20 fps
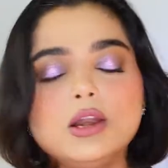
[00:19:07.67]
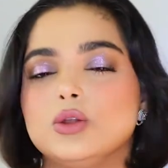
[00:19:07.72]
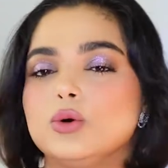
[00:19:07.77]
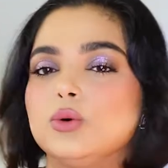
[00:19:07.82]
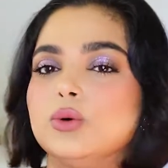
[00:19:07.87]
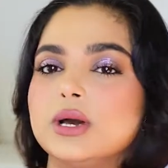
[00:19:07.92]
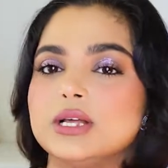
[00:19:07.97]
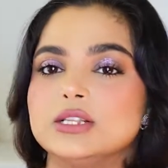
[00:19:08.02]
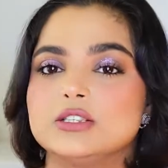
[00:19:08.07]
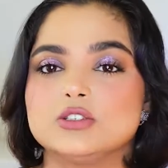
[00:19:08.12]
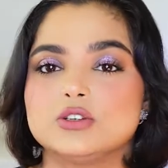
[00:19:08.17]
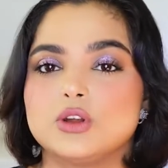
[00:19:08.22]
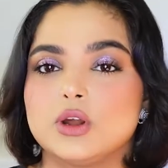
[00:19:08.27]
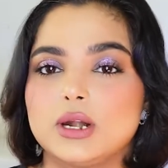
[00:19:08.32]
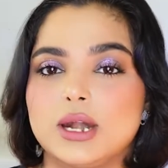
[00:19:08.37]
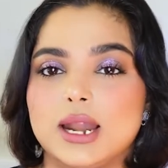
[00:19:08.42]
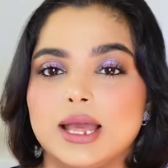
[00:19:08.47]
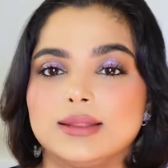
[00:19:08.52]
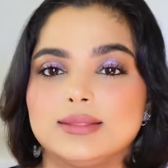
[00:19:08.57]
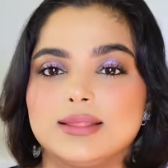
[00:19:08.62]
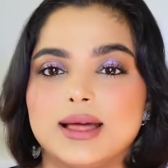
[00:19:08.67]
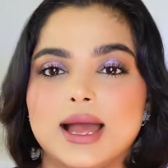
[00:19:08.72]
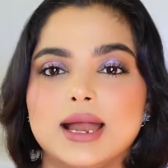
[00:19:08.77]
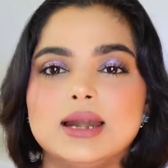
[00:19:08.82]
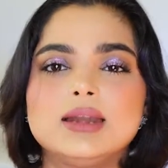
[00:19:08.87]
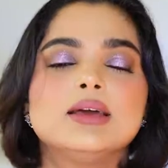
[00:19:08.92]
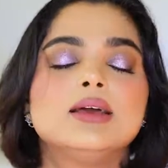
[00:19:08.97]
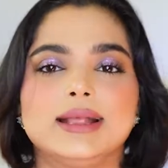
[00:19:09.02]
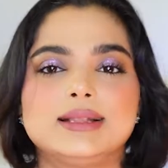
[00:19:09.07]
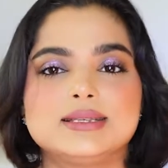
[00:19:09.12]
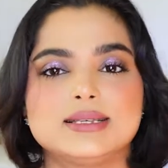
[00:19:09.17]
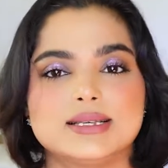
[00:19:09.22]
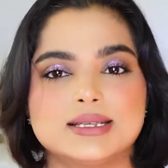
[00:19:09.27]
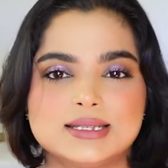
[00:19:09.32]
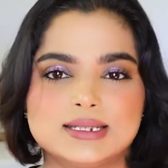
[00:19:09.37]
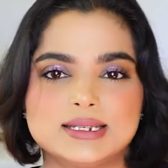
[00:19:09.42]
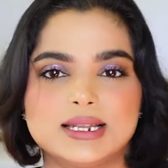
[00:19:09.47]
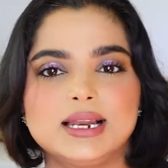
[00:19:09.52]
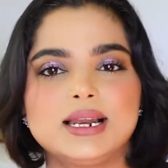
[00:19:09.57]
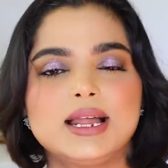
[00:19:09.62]
No, it's not like that. It's
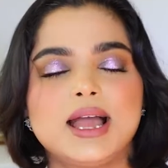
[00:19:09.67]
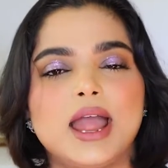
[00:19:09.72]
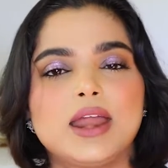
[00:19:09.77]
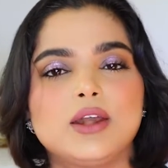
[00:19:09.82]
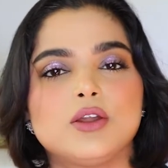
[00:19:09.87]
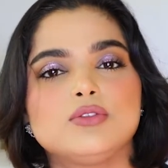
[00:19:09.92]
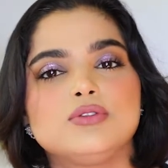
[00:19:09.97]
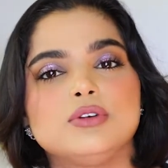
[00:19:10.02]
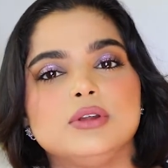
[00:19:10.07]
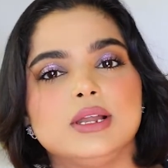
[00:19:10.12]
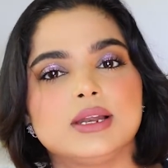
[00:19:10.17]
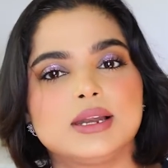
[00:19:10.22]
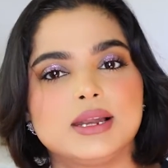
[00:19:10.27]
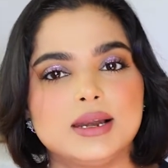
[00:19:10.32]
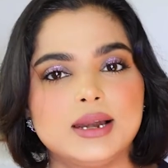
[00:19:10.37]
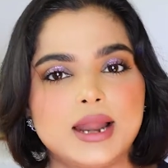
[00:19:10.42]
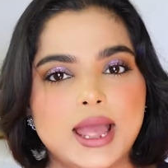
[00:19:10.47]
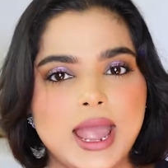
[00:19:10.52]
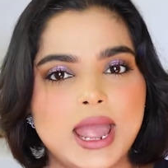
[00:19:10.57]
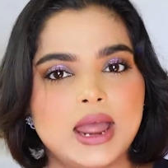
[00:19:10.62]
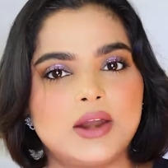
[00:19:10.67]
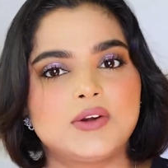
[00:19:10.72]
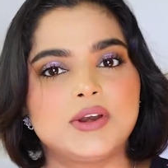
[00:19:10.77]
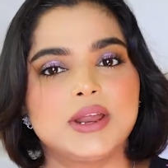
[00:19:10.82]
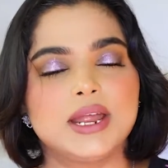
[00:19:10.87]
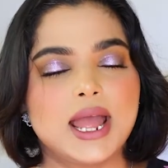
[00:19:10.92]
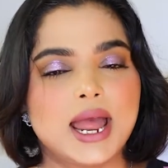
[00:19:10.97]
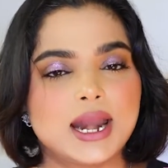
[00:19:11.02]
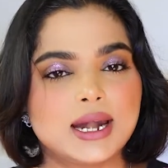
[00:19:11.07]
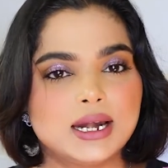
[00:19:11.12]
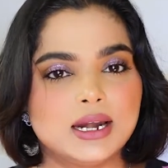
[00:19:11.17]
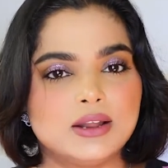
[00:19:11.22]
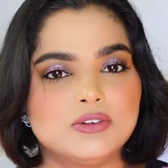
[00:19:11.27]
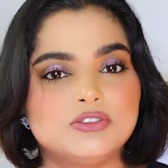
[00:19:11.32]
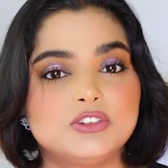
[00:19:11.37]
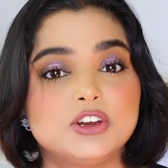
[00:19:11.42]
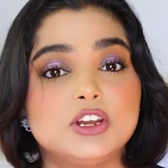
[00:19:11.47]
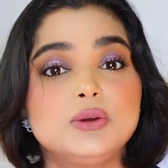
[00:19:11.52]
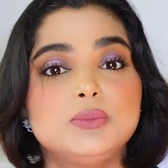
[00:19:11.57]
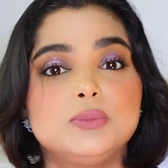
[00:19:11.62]
still kind of a little airy and
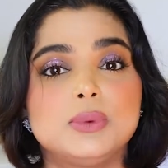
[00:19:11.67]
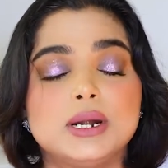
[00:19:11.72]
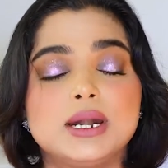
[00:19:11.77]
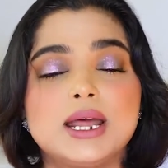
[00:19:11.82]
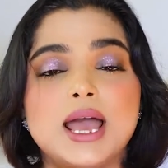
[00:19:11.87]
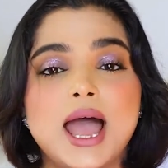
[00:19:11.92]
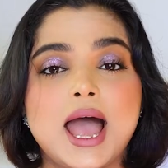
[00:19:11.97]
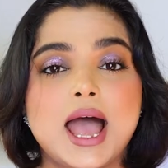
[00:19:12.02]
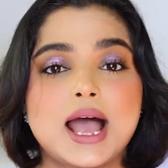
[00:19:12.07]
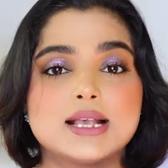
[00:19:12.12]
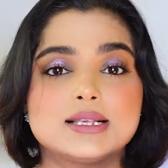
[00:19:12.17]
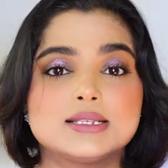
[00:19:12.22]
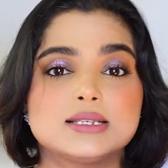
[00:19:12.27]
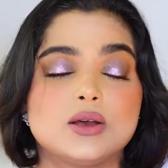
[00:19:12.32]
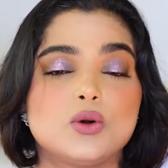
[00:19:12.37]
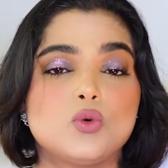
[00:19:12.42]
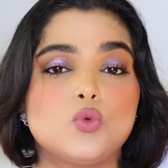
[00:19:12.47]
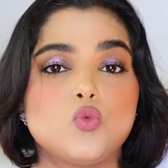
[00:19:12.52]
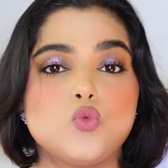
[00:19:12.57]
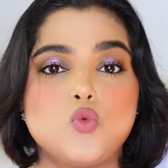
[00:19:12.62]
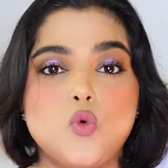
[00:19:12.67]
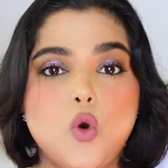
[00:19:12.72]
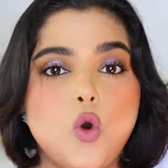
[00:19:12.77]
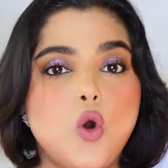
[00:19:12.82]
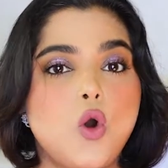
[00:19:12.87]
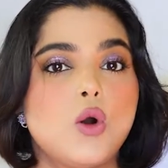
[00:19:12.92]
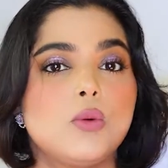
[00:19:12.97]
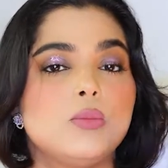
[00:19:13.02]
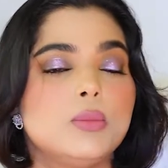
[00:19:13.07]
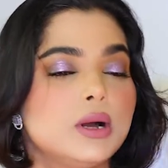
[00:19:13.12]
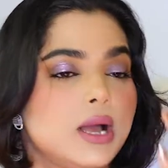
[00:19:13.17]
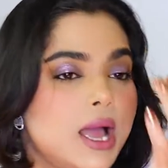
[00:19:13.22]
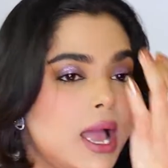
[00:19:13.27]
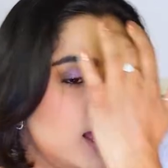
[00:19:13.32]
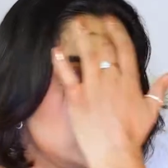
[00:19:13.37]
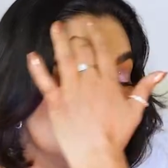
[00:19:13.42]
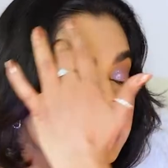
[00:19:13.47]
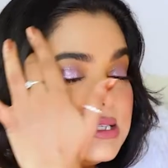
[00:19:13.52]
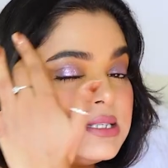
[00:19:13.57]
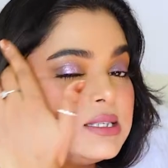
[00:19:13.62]
lifted, but has a warm
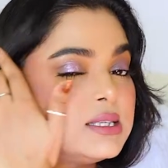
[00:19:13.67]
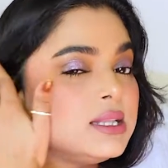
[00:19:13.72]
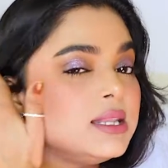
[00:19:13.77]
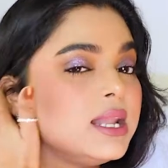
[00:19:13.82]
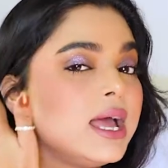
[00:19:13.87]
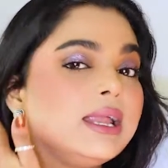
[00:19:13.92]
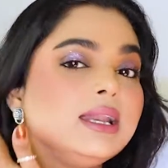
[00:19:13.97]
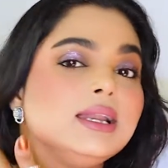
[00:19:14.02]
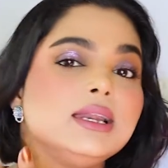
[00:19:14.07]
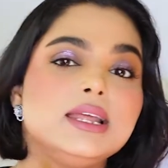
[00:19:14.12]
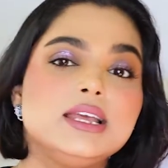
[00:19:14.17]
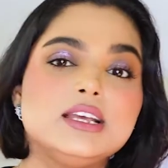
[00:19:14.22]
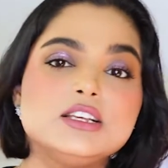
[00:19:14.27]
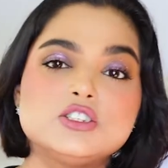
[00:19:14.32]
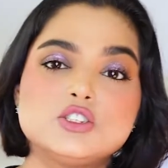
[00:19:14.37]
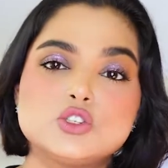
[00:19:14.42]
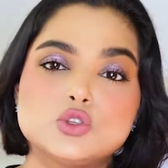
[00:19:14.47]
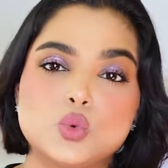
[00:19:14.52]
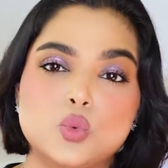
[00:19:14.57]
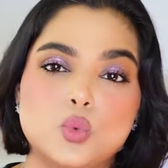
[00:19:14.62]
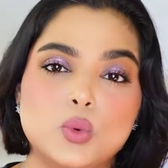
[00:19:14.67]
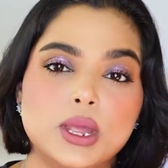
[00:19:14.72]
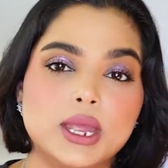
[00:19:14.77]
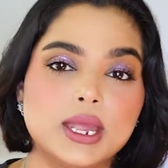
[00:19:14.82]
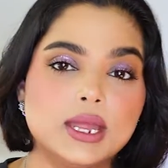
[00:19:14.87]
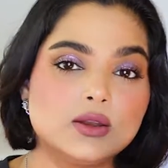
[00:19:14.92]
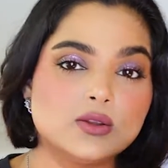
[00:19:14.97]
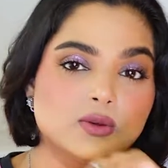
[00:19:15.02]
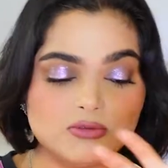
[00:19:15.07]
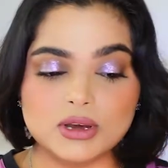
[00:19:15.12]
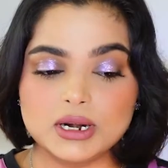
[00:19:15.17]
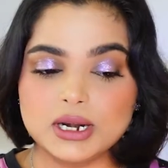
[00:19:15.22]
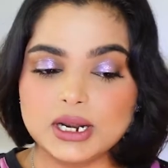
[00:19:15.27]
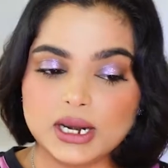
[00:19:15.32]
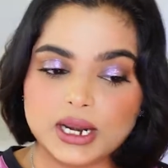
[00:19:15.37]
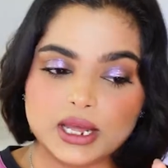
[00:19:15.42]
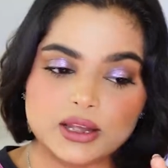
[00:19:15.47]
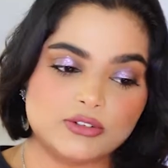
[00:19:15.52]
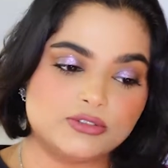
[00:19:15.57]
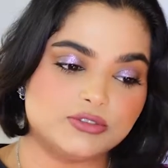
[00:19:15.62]
and slightly sweet
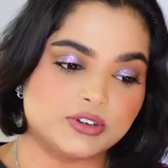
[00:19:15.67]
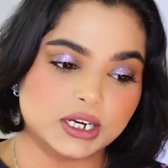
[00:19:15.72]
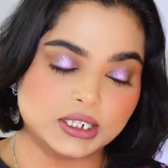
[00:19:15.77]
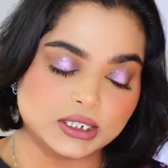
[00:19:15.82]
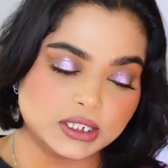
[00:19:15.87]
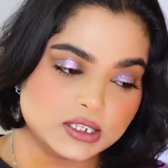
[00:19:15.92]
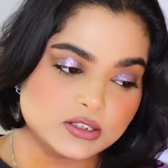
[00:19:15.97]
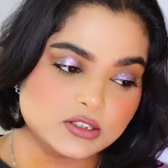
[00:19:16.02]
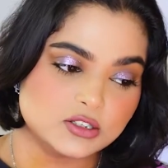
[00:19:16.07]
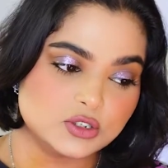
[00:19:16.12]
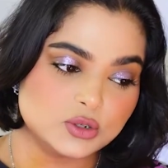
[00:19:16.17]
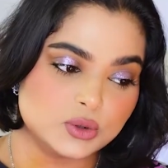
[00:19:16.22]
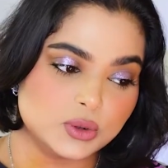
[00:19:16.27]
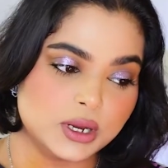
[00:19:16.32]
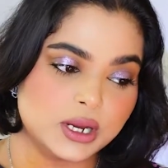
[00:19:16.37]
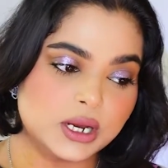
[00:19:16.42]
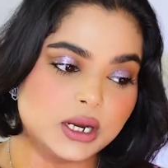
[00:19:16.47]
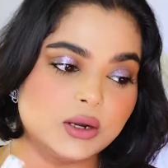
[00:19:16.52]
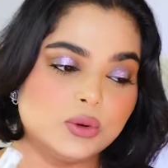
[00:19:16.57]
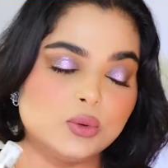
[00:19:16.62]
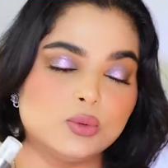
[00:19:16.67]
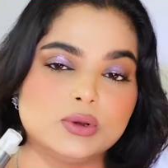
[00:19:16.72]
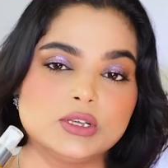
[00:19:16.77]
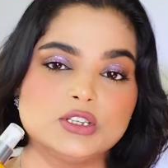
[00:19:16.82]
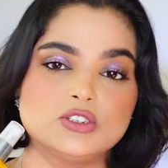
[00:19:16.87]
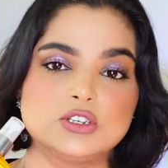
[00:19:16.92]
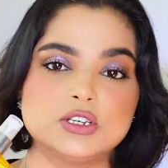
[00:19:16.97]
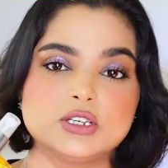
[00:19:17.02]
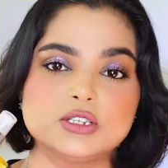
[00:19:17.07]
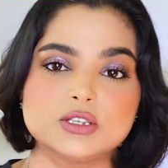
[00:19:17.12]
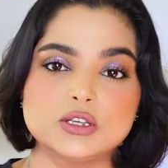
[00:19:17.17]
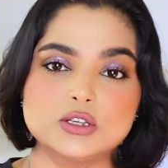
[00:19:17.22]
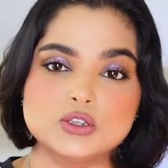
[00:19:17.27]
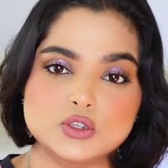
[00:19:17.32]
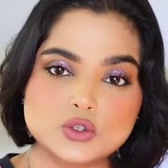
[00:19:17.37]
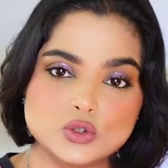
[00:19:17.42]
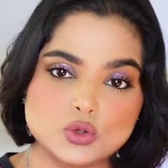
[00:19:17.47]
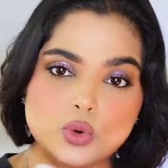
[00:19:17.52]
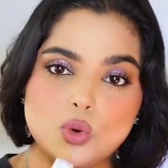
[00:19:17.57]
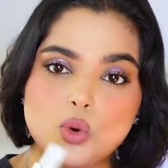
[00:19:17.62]
vanillic fragrance to it, which is
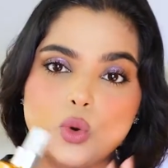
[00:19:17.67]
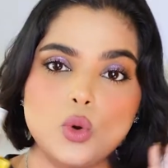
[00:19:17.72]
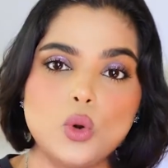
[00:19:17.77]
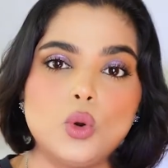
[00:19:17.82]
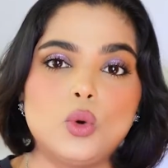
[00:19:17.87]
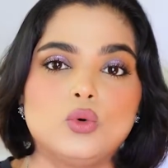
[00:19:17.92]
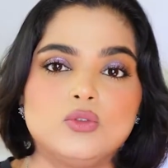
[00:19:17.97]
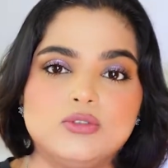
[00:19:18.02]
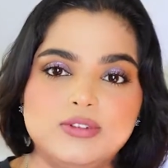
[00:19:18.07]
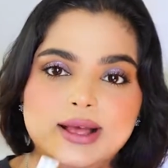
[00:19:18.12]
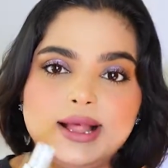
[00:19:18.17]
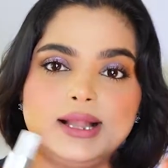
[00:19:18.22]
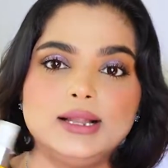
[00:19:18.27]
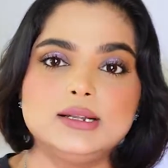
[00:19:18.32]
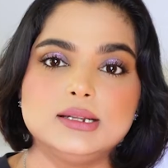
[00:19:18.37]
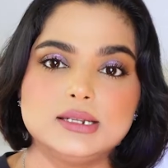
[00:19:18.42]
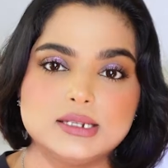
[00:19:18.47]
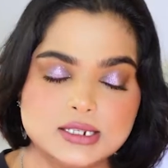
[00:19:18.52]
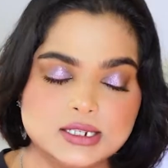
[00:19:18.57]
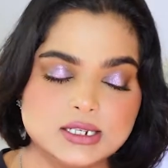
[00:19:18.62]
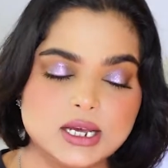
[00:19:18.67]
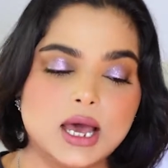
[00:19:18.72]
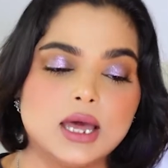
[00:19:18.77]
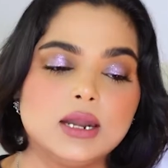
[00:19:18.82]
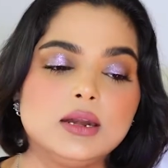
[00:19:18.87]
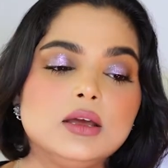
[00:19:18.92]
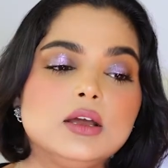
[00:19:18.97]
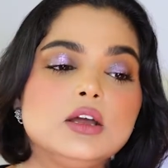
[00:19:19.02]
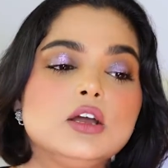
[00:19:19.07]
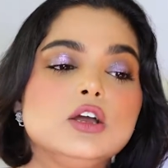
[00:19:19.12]
so well done.